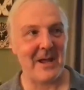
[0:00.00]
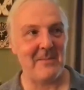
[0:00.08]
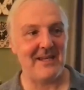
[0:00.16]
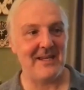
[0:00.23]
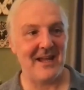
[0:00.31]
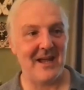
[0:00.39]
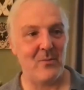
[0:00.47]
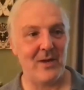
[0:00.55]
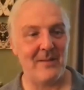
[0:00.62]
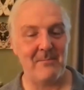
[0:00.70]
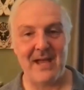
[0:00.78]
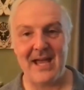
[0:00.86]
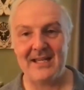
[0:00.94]
mean, I went
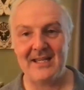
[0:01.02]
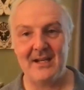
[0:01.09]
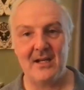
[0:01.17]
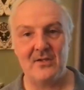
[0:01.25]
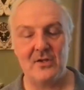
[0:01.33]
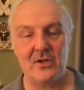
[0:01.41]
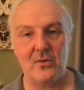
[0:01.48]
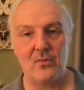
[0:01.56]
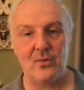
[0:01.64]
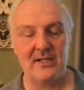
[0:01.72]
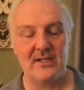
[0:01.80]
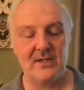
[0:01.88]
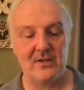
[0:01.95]
back and I started
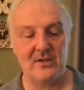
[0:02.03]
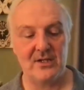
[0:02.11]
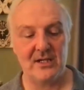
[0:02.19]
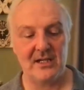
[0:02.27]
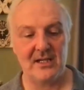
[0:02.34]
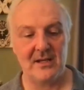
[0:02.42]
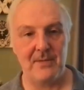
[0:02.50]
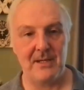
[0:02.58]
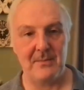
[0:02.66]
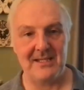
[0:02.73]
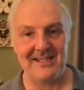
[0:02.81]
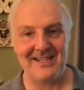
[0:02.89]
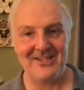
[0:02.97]
researching
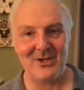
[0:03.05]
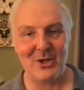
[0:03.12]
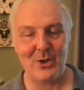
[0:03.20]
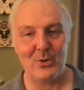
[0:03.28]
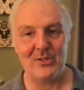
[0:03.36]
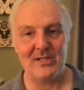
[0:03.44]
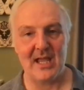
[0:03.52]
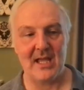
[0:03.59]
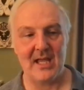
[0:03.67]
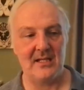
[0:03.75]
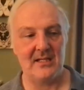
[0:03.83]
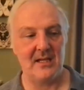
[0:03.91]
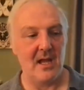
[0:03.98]
BBC shows
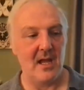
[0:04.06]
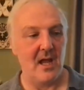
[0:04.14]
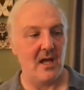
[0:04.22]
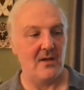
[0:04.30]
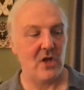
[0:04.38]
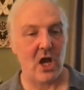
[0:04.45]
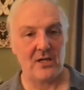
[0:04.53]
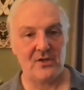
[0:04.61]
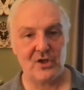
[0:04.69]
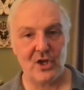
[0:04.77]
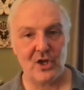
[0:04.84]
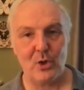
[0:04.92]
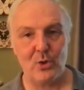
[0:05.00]
and talk
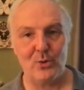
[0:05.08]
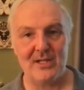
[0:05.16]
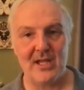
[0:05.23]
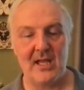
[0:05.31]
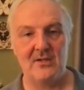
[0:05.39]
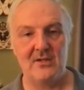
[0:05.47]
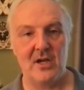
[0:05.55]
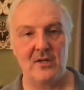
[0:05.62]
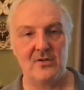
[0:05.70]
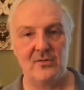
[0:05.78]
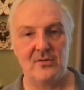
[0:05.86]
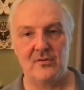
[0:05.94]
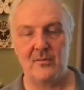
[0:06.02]
shows
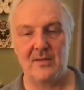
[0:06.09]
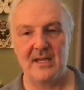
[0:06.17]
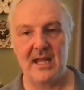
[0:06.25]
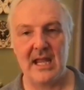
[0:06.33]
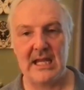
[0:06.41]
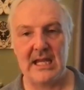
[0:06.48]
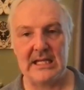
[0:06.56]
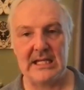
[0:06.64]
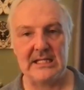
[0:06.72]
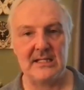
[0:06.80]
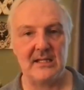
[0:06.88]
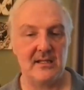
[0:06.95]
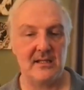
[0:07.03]
from the
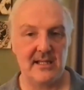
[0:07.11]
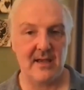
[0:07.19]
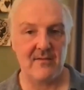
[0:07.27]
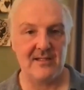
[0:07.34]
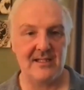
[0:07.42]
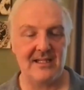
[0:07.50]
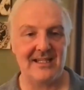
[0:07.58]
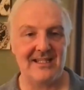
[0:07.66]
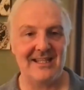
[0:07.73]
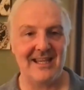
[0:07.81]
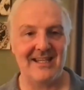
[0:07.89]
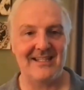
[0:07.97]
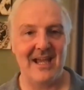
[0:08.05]
80s and the 70s.
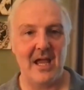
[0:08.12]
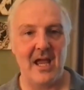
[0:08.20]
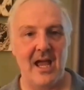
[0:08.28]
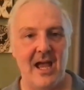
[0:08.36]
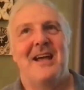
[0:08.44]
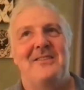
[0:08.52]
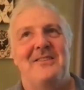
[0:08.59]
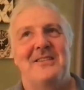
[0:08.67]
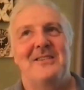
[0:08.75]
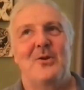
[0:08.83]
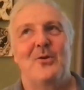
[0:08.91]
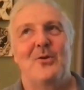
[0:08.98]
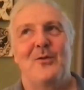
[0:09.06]
And I just
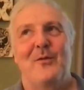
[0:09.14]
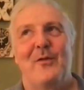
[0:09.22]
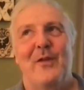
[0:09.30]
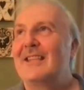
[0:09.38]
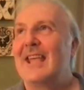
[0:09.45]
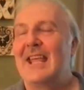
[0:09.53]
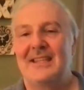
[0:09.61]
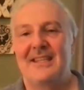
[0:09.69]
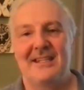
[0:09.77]
sort of take the